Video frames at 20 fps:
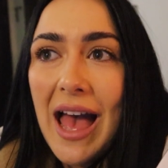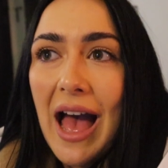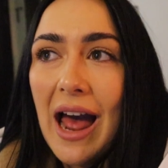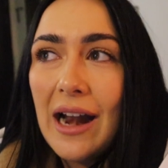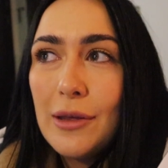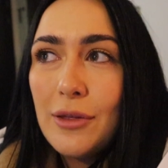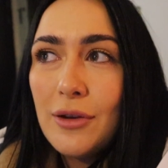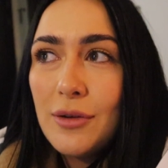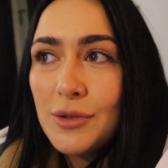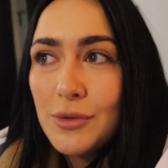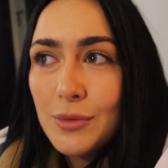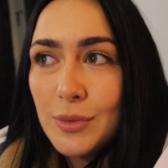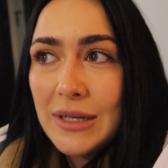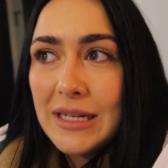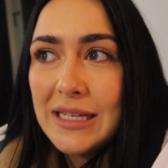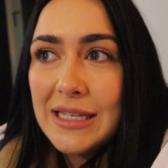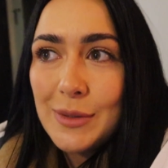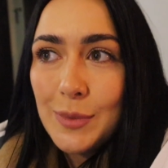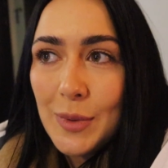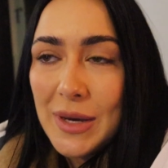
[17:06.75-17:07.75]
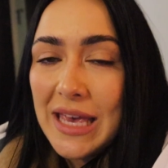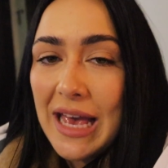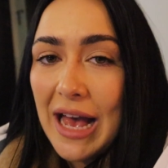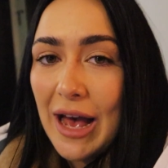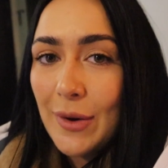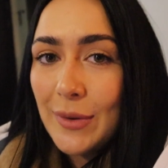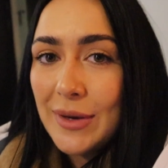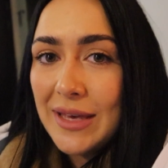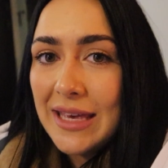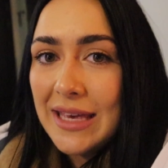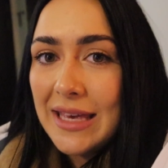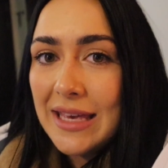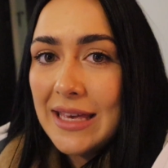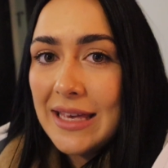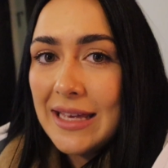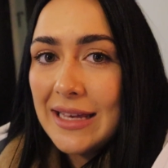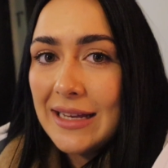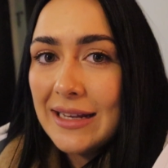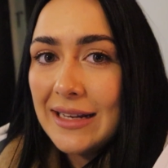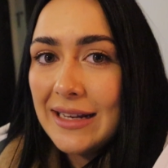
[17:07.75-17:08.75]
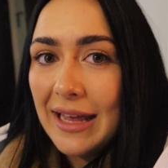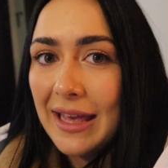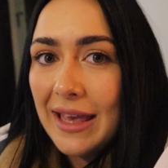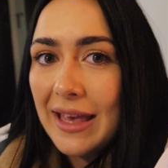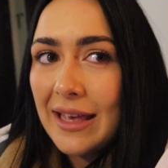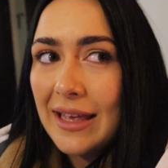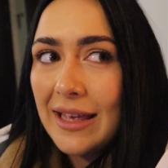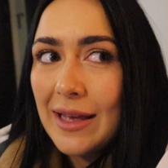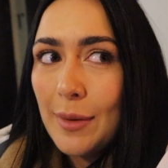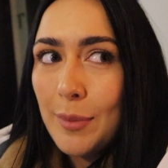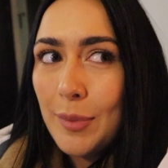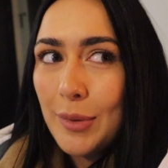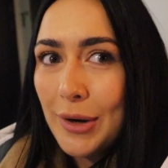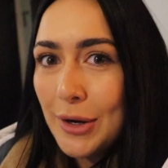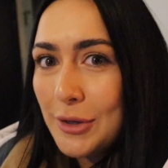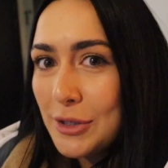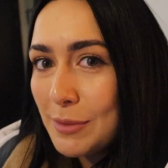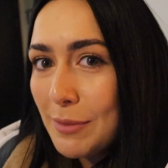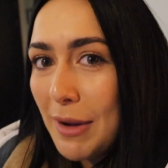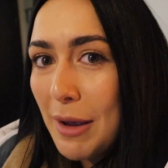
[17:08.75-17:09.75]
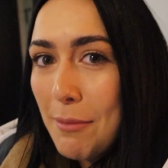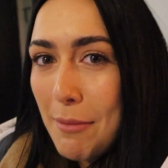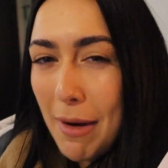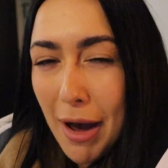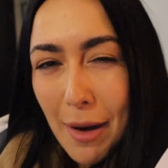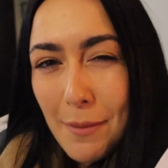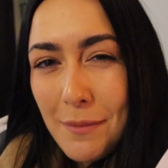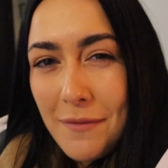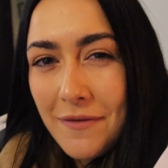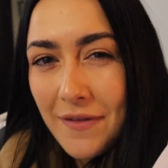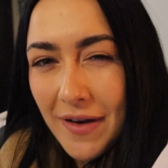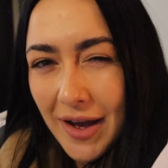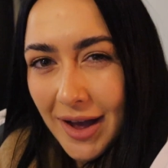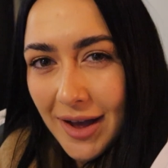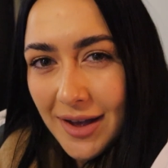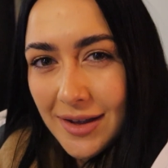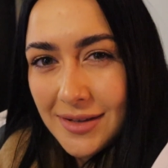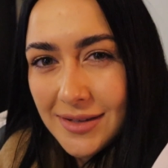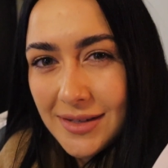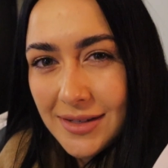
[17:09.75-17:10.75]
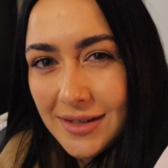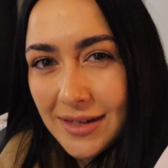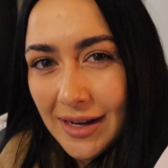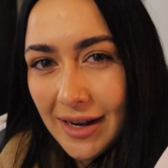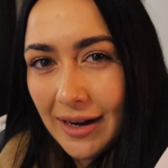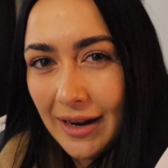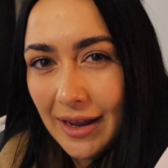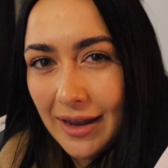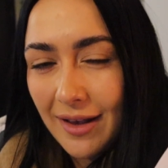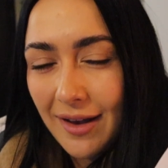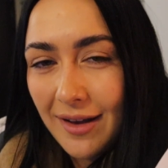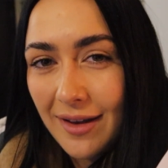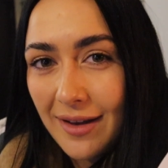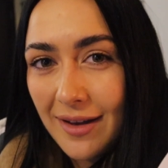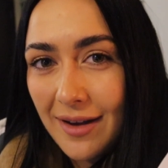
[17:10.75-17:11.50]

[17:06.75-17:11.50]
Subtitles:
And I thought it was really sweet how he like approached my mum first and like